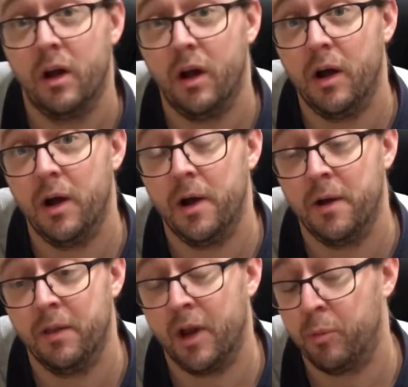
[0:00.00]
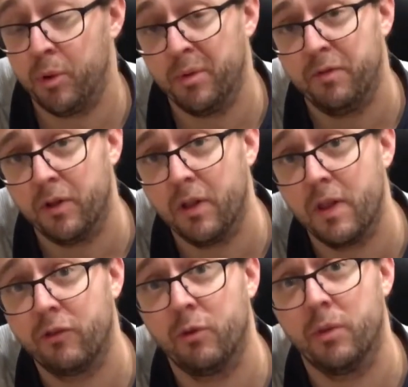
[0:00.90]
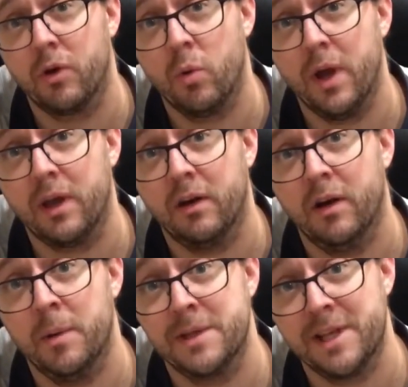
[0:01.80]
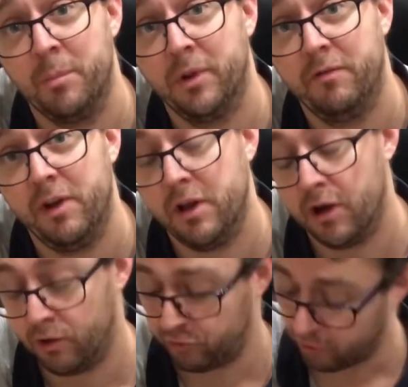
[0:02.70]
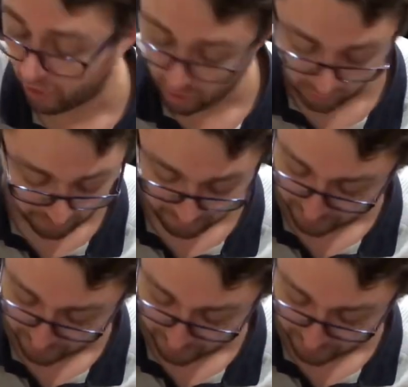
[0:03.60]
And then I'll probably follow this up with a quick assembly video. So